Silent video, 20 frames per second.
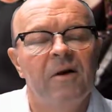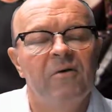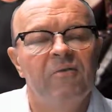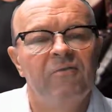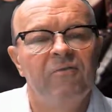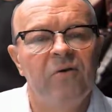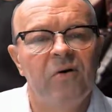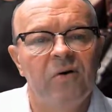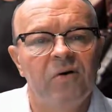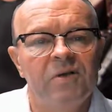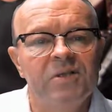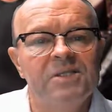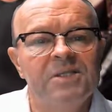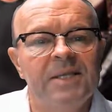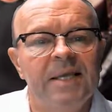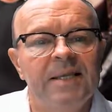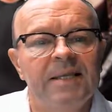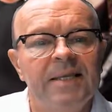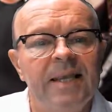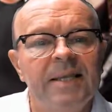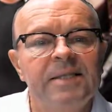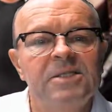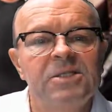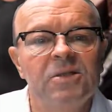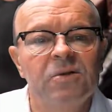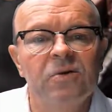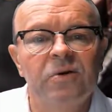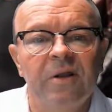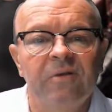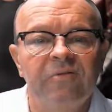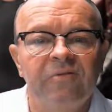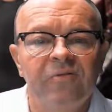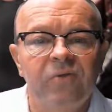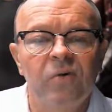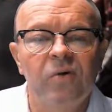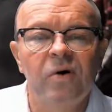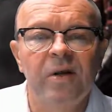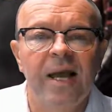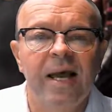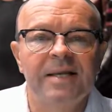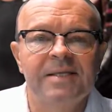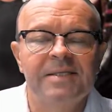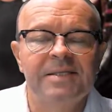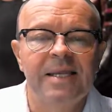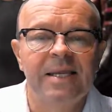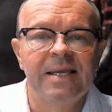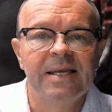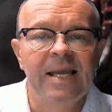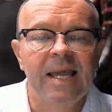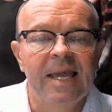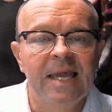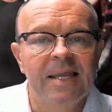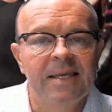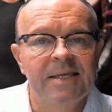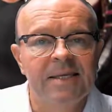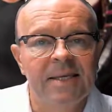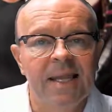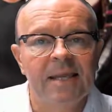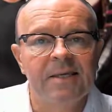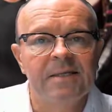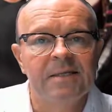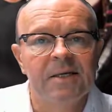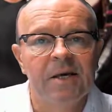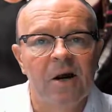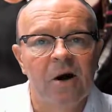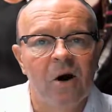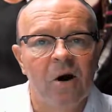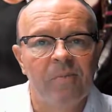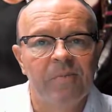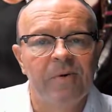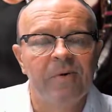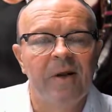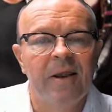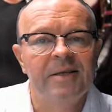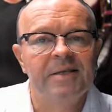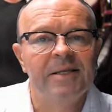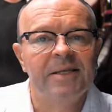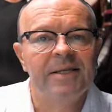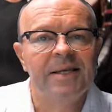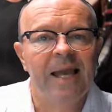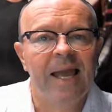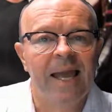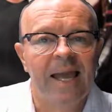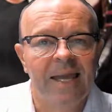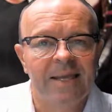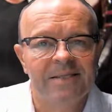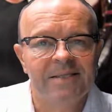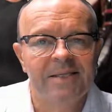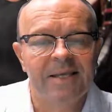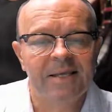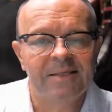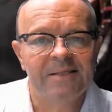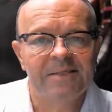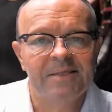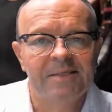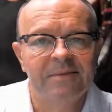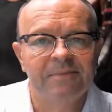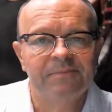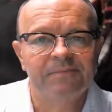First, let's look at forecasting net operating assets.